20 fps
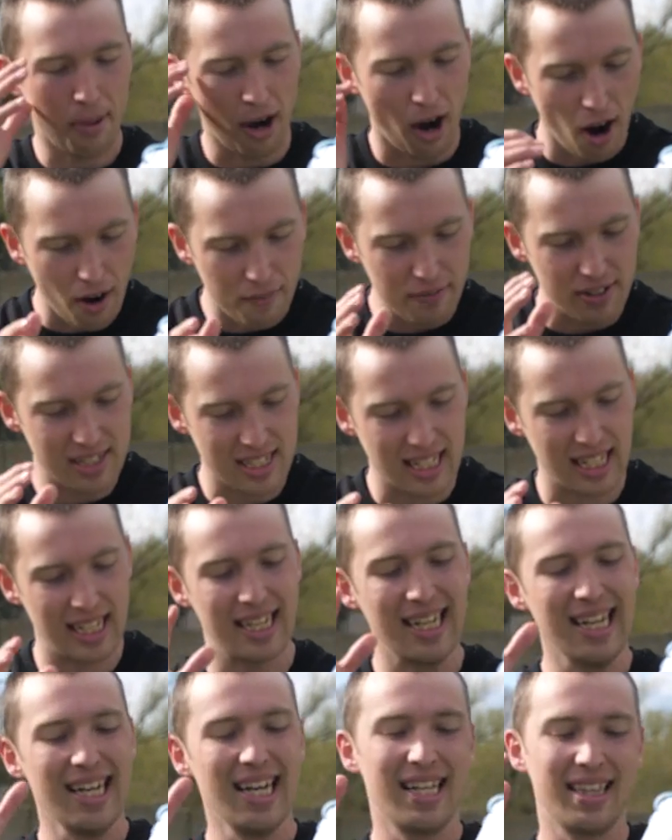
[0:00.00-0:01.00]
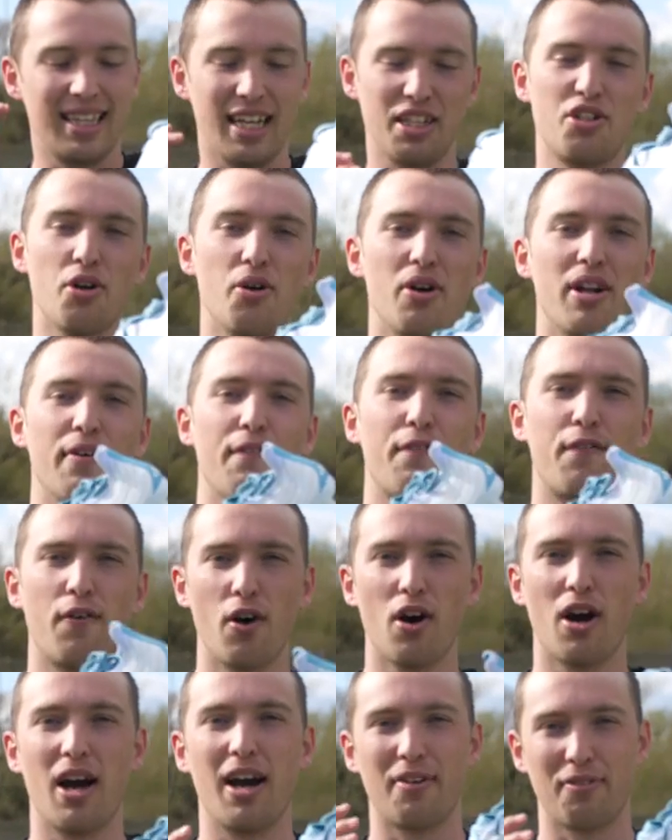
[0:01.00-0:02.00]
But obviously, they're doing it
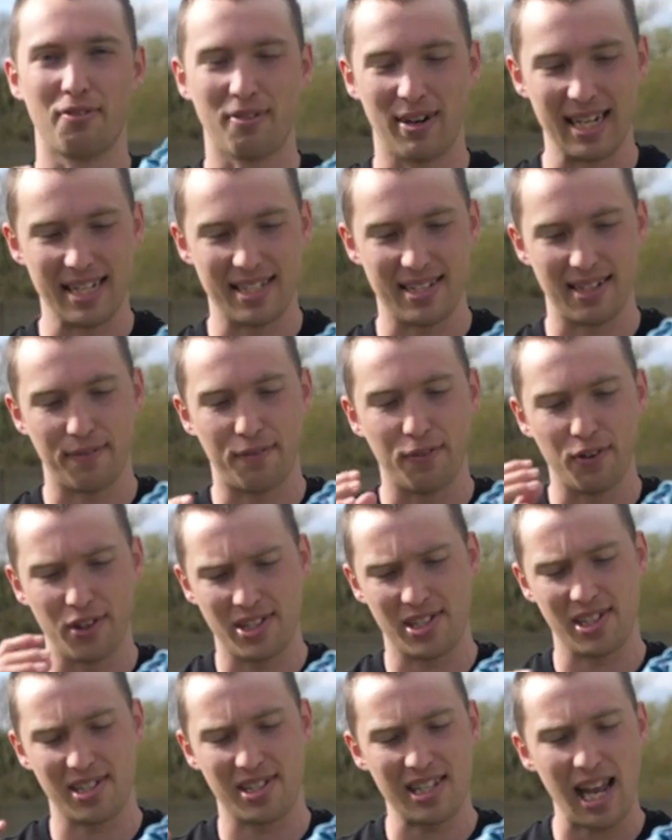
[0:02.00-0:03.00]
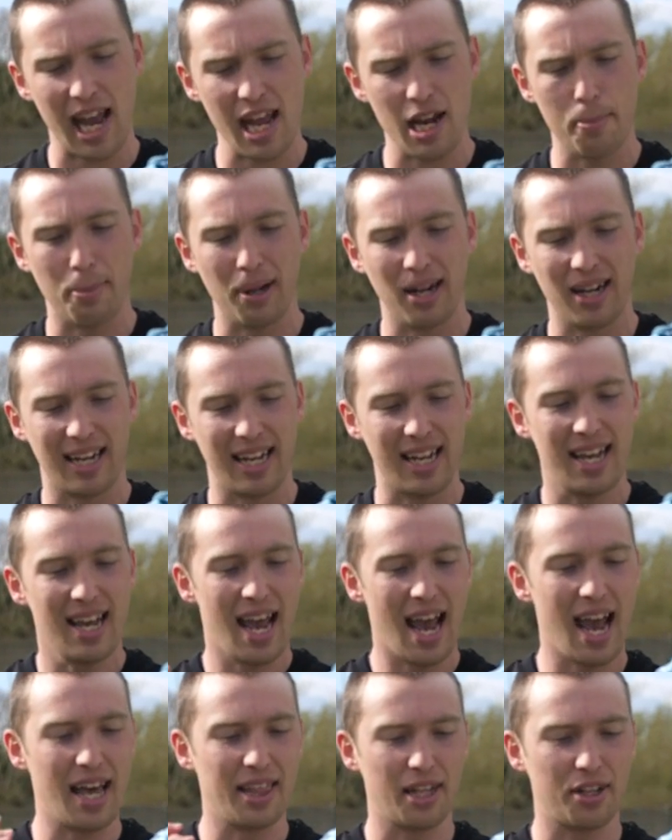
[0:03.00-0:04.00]
for a reason, for the sustainability
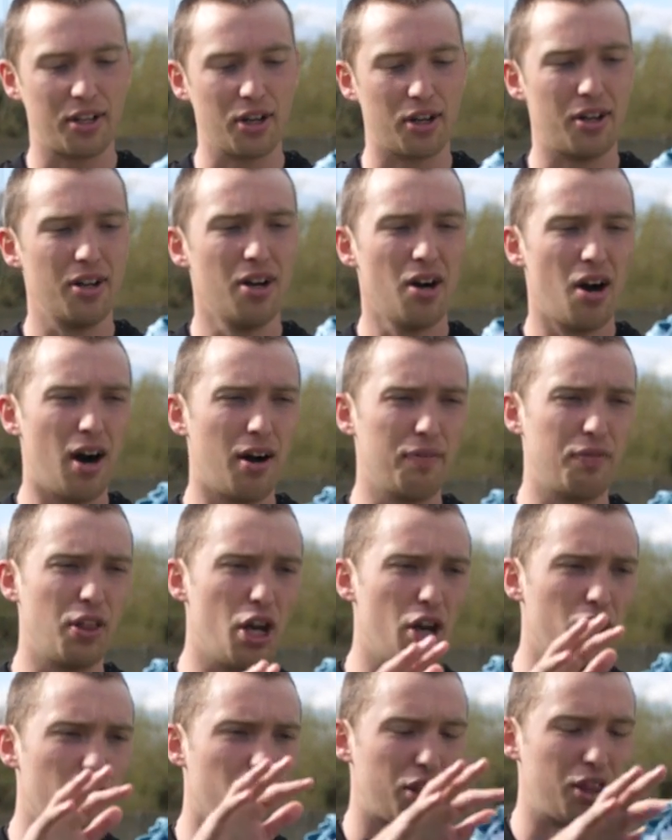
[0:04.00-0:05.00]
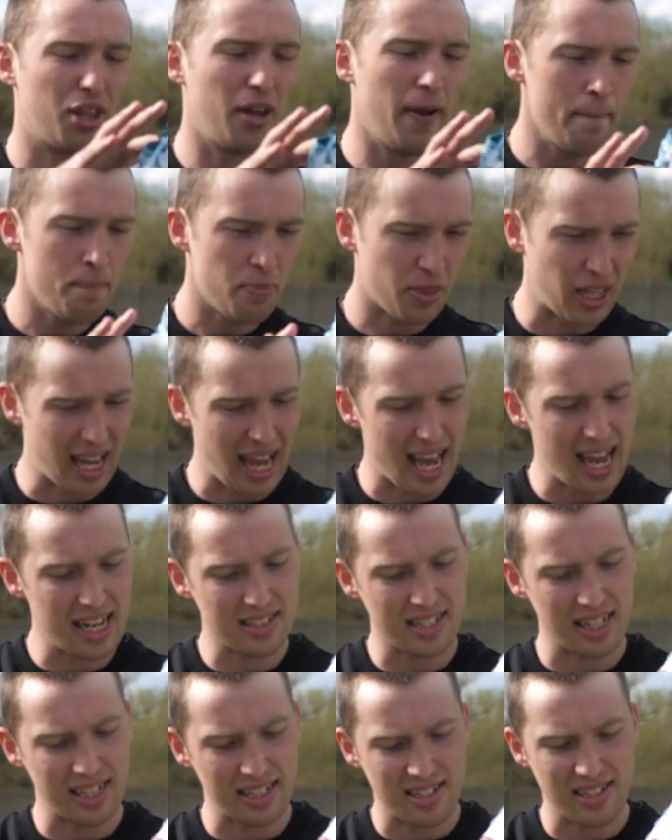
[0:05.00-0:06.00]
and the good of the earth. It
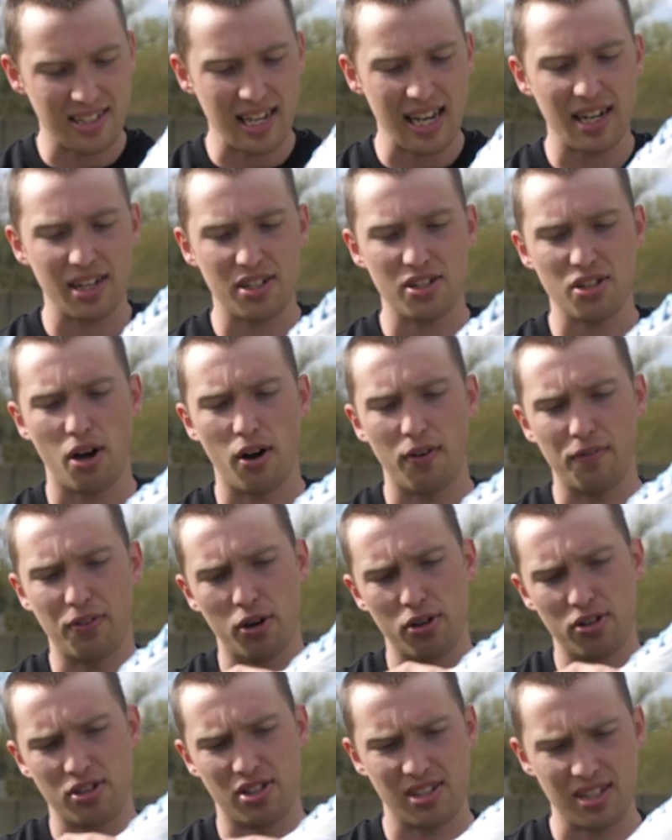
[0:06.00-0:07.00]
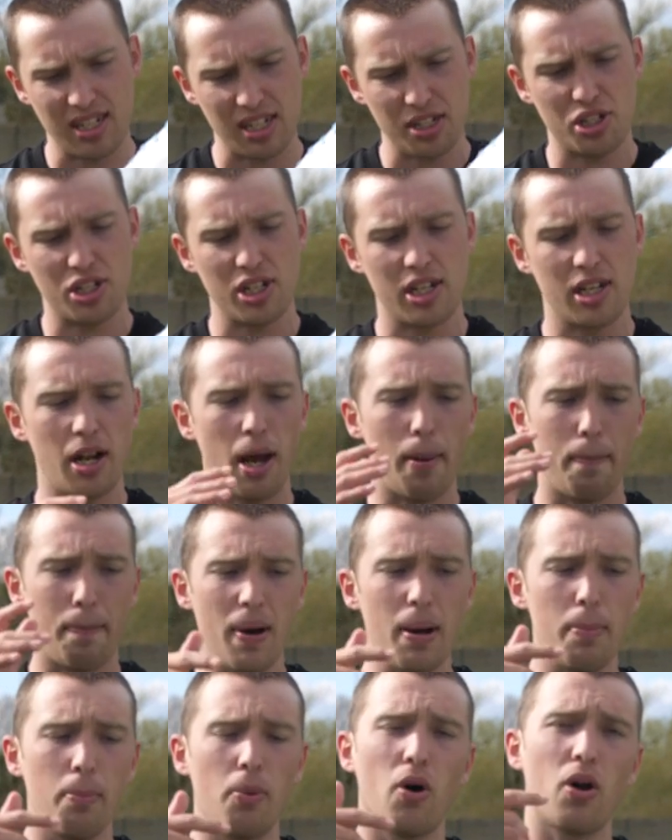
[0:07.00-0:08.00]
has the aesthetics of those stitching a
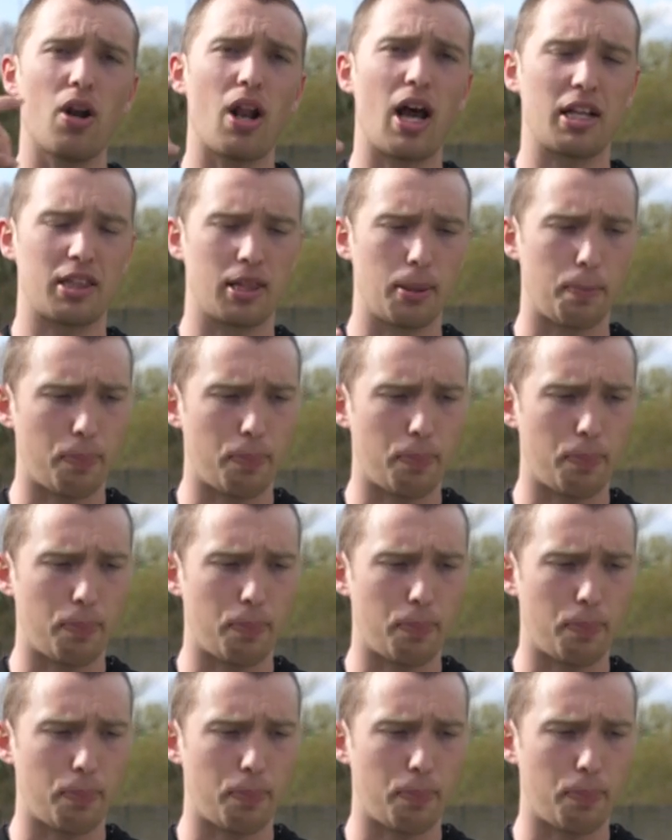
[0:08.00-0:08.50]
bit more like the